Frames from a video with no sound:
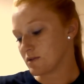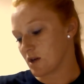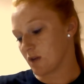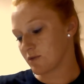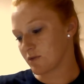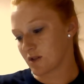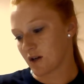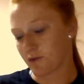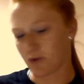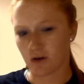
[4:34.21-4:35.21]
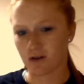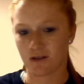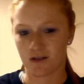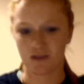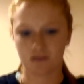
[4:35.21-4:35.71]
It was kind of a hard
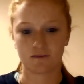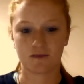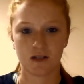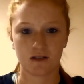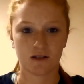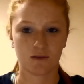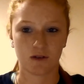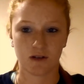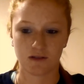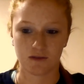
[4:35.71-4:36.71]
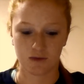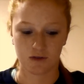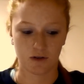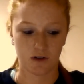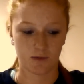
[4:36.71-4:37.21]
thing to teach someone because the
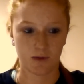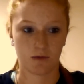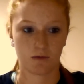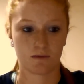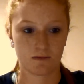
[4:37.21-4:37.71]
majority of people